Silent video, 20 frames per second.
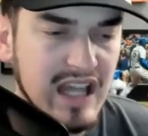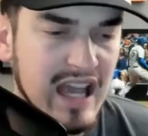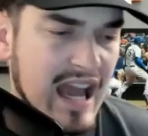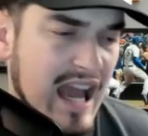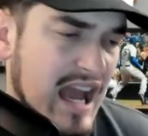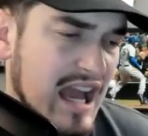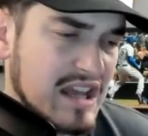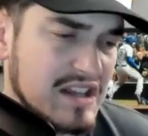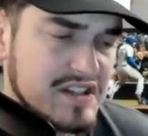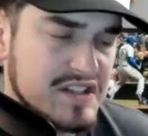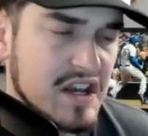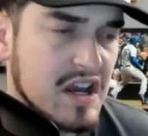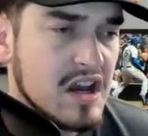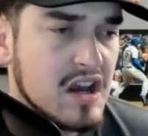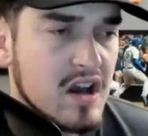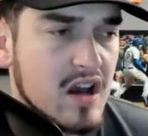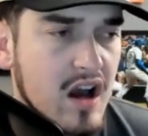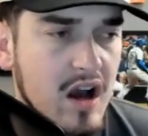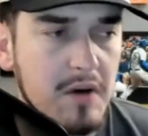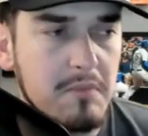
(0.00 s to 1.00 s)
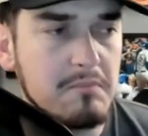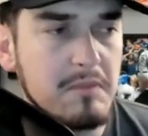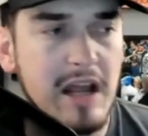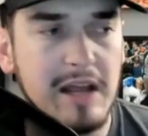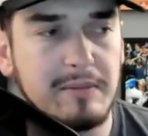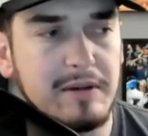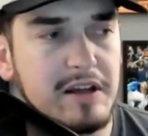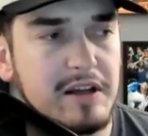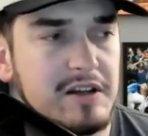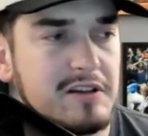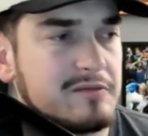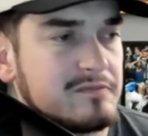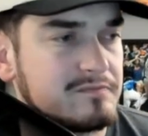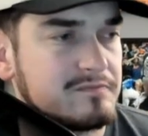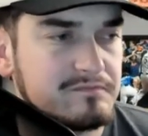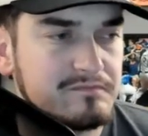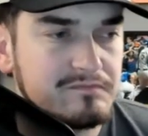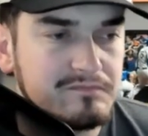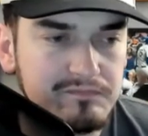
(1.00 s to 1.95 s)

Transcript: has maybe,